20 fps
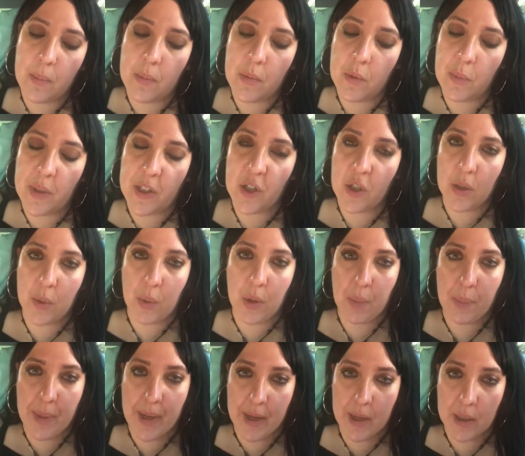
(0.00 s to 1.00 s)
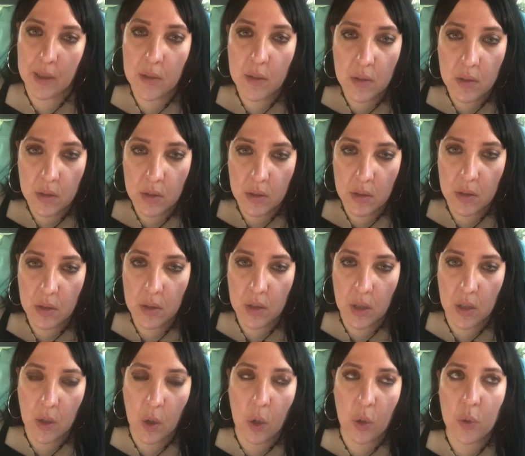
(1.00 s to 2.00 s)
especially with parents
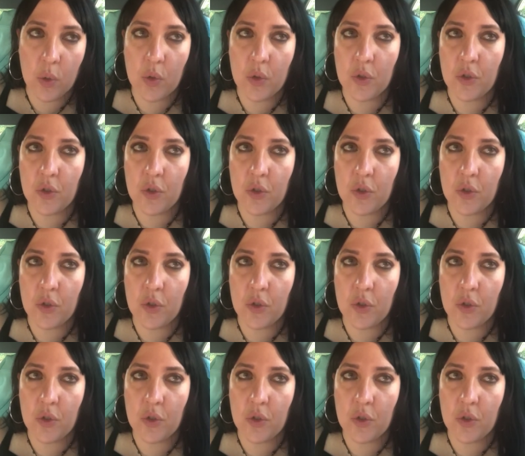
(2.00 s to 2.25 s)
and older